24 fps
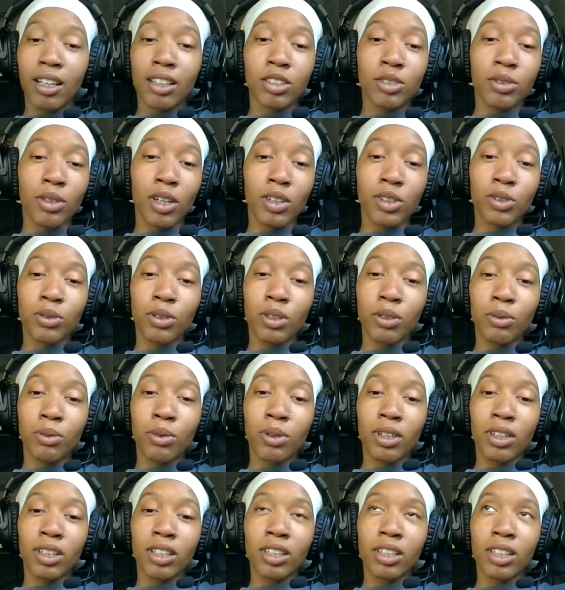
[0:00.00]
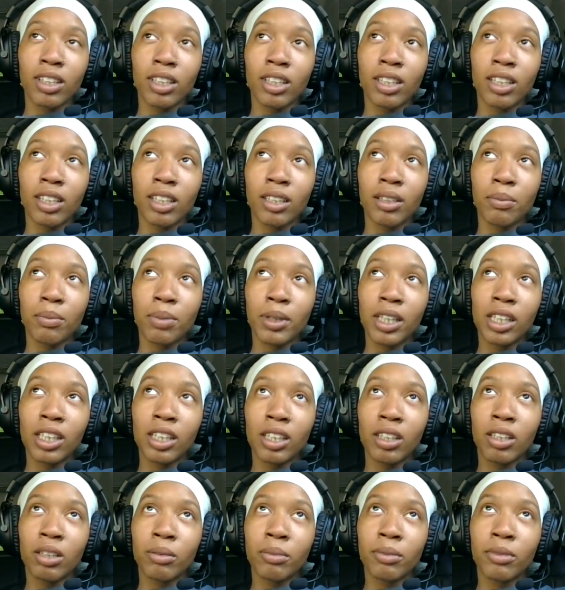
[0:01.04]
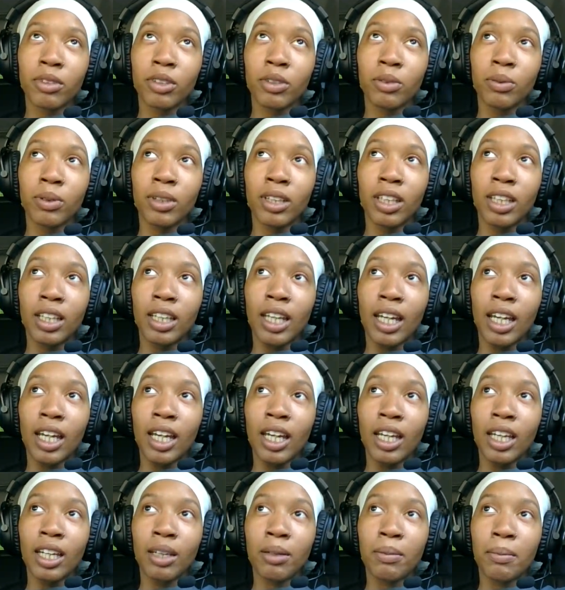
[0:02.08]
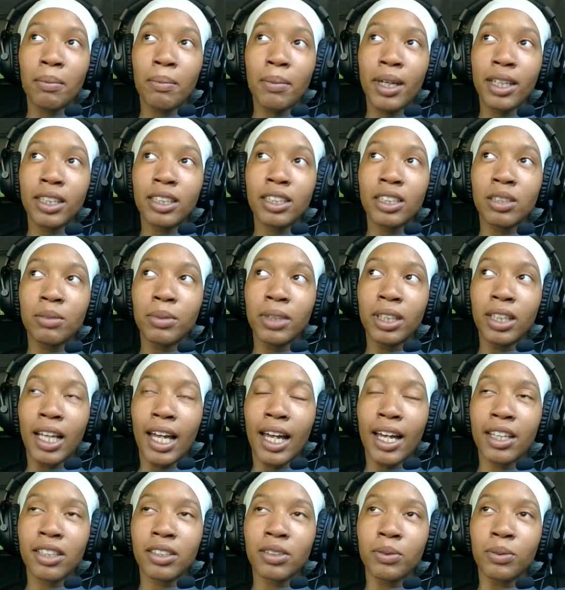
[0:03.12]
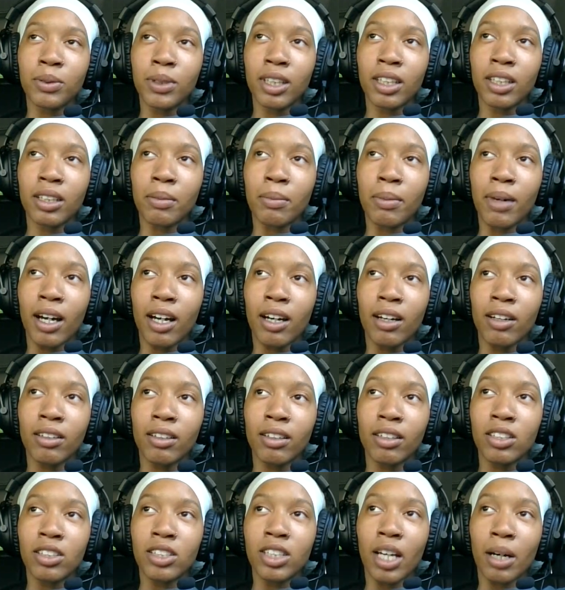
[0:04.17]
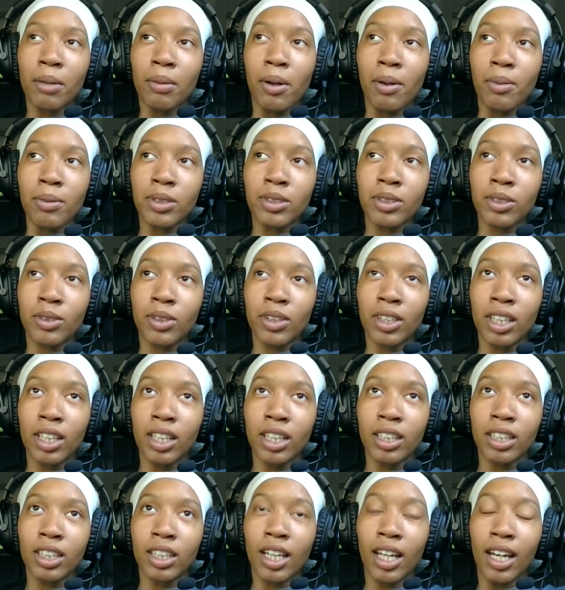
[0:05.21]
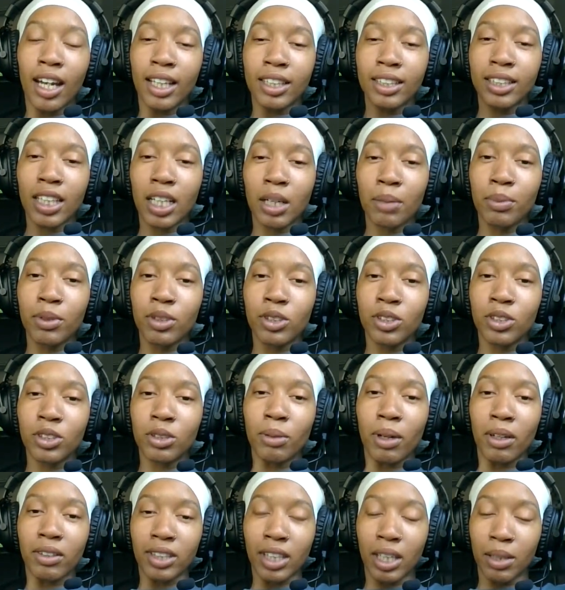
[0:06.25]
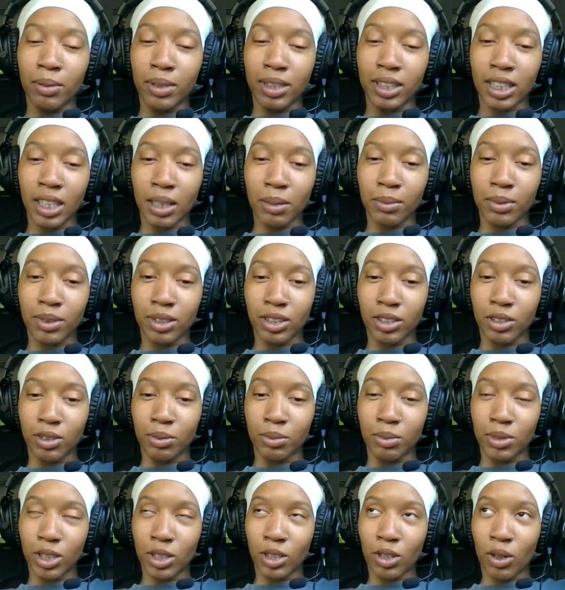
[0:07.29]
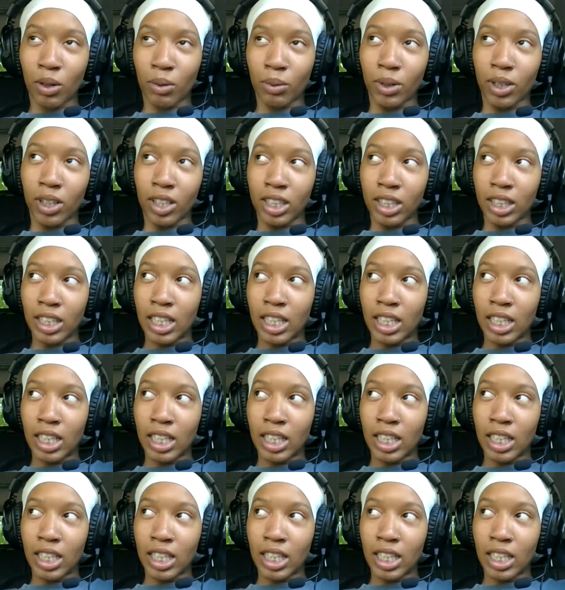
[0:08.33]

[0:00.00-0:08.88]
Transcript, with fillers: 12:21 p.m. was when they messaged me last week about a job opportunity, and I set up a Zoom. I was able to set up a Zoom 10 on oh one